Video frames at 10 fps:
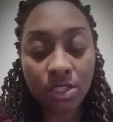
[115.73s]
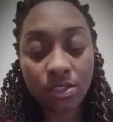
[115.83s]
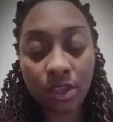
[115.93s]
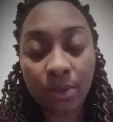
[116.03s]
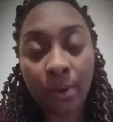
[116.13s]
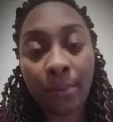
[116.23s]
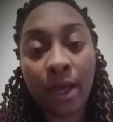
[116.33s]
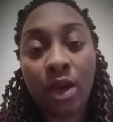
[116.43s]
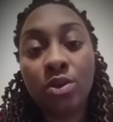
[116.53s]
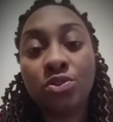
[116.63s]
So the
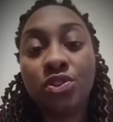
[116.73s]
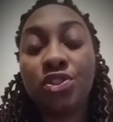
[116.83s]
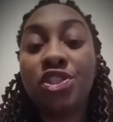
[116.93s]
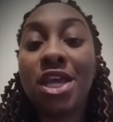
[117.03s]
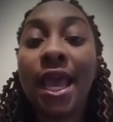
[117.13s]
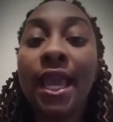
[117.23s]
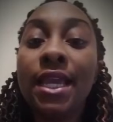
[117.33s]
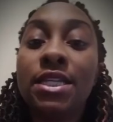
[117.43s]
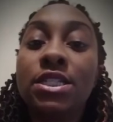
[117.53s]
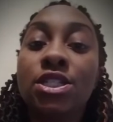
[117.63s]
proposed
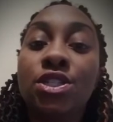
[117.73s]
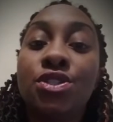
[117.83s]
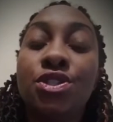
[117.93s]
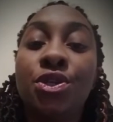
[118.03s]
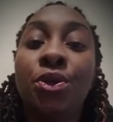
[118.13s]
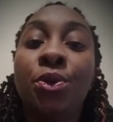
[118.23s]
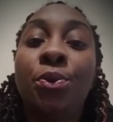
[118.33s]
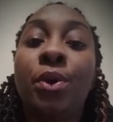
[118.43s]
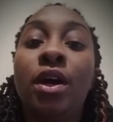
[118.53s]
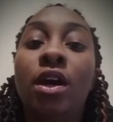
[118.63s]
change
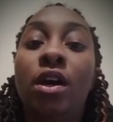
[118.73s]
to